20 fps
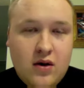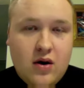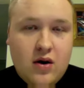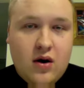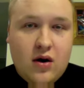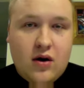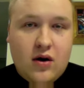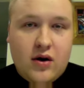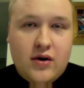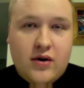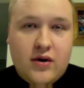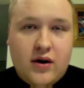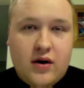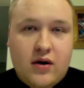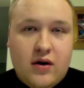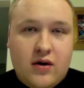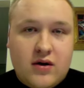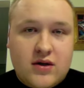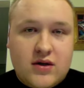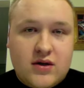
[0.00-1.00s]
or you can
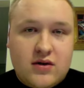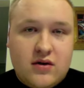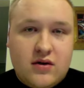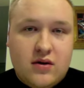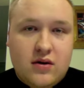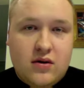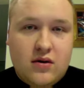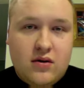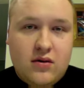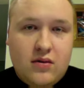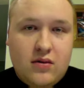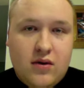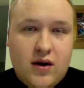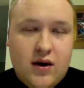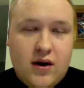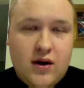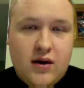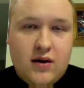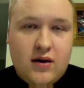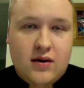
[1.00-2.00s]

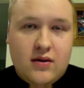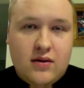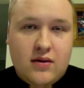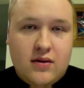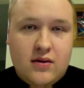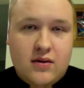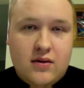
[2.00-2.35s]
also